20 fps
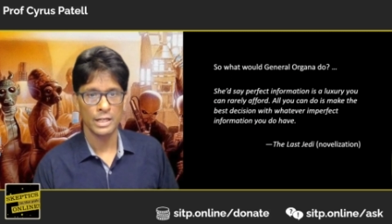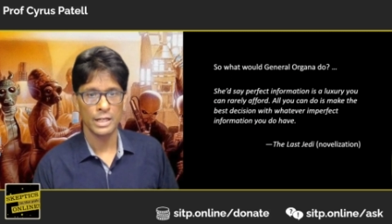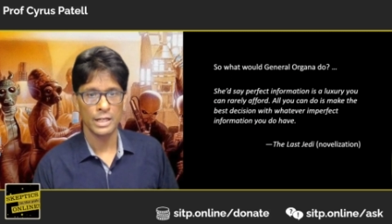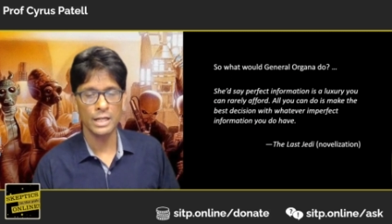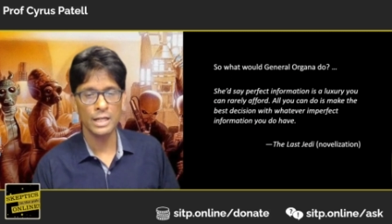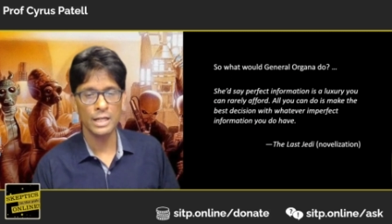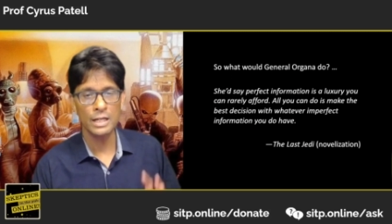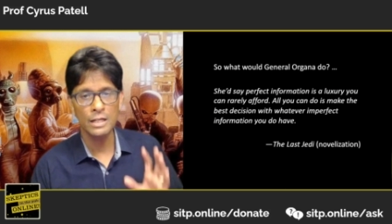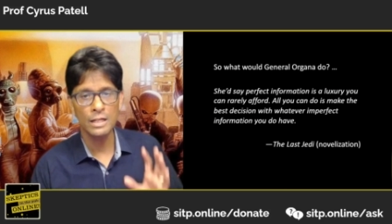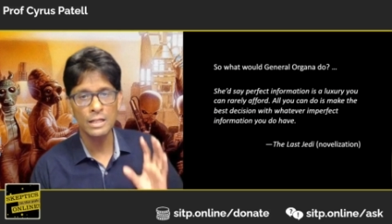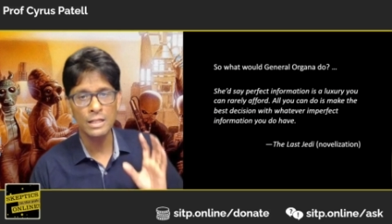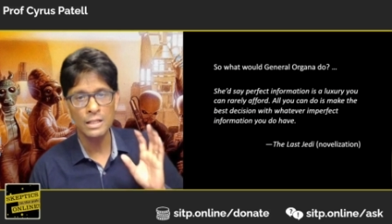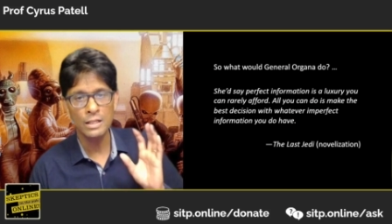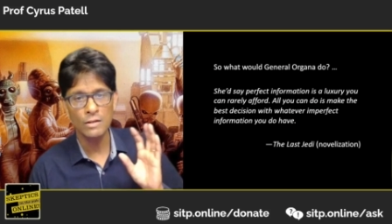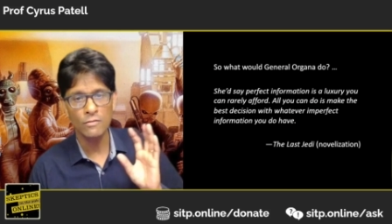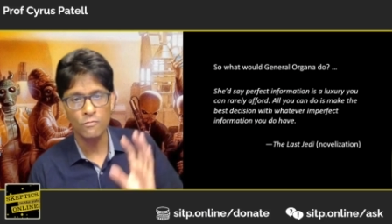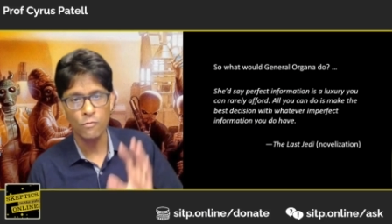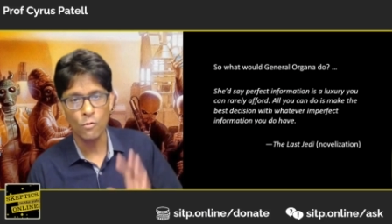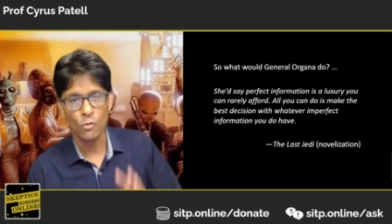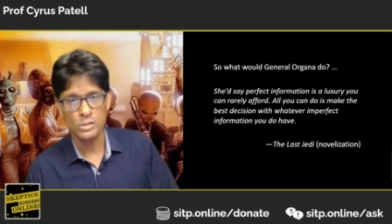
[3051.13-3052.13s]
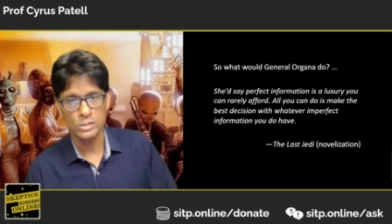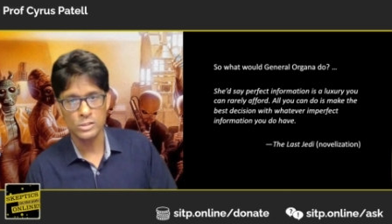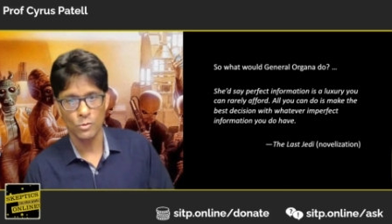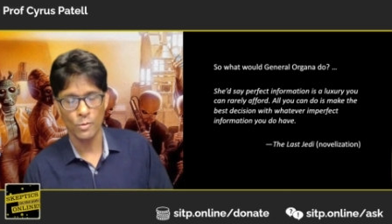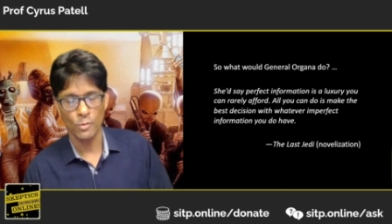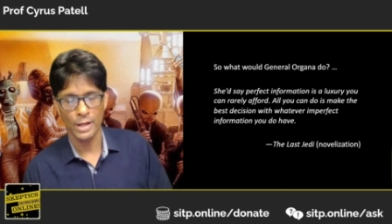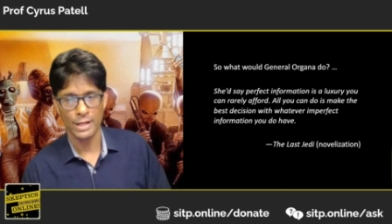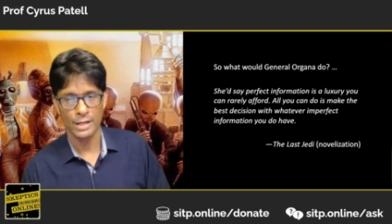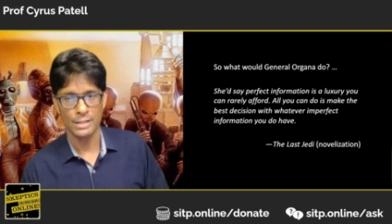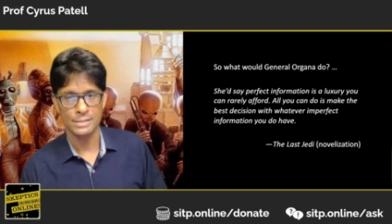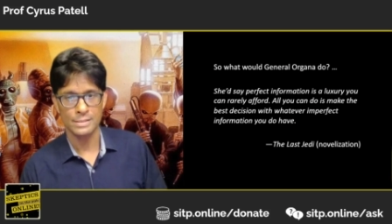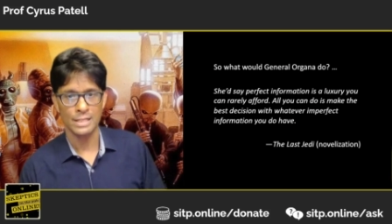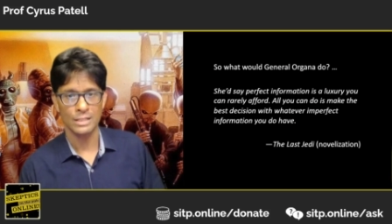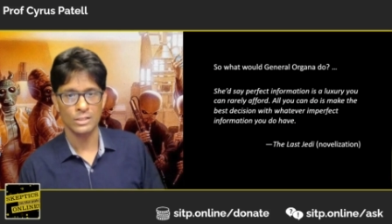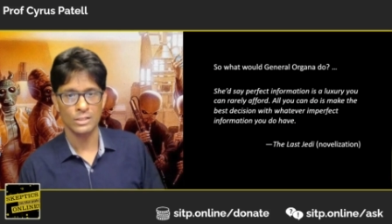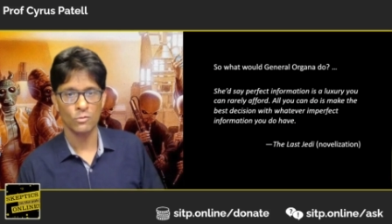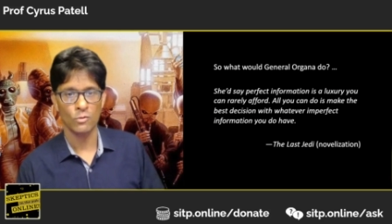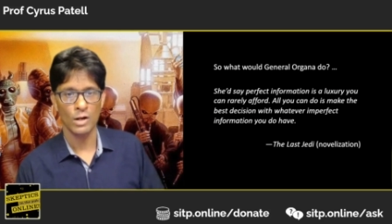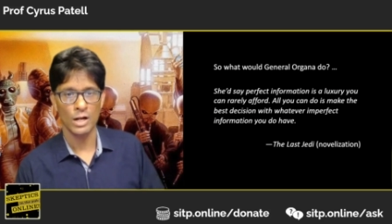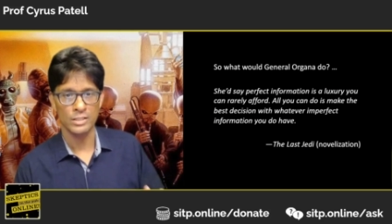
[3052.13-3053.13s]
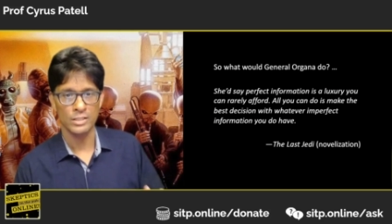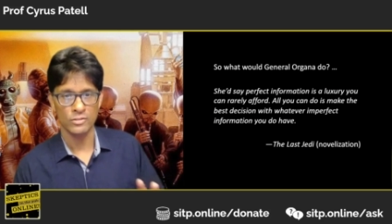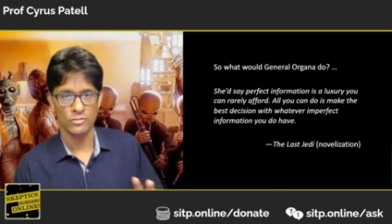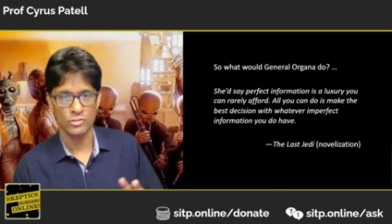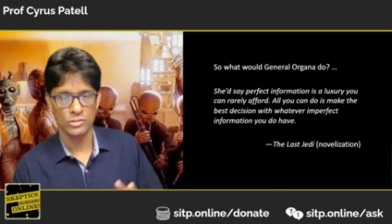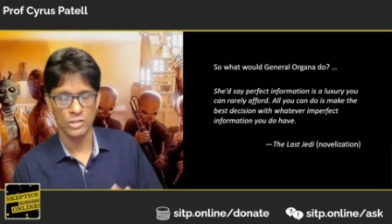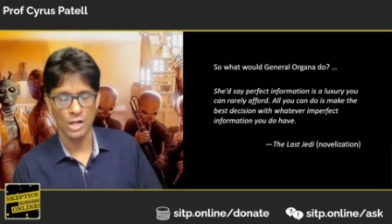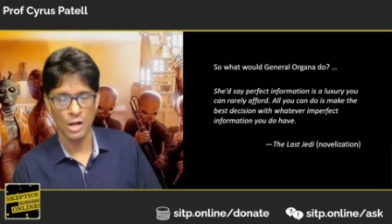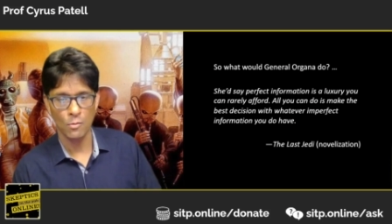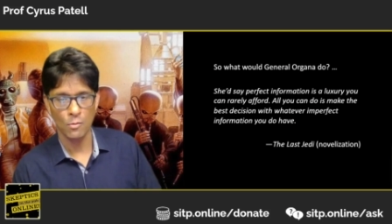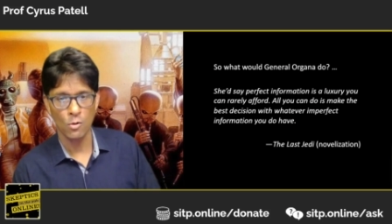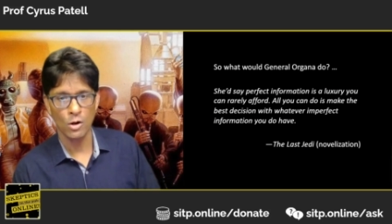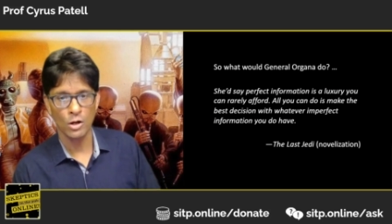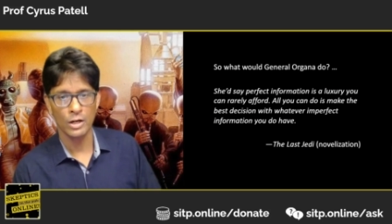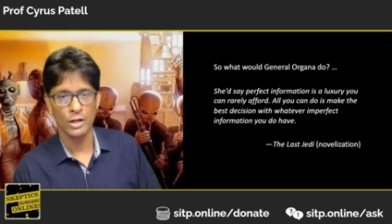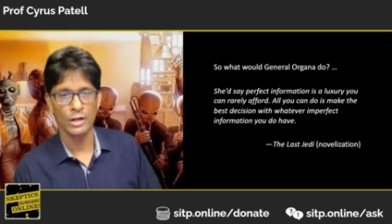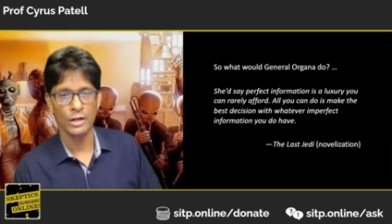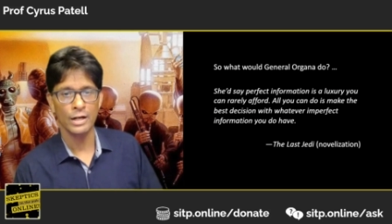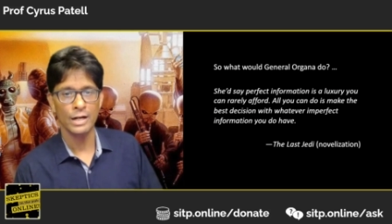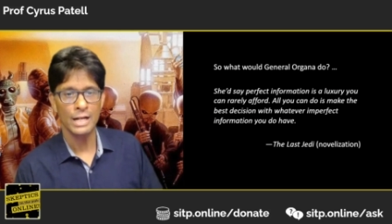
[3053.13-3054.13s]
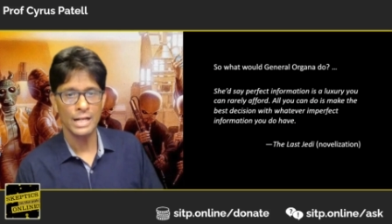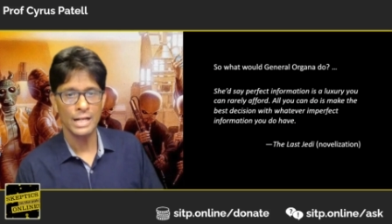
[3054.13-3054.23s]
In The Force Awakens and The Rise of Skywalker,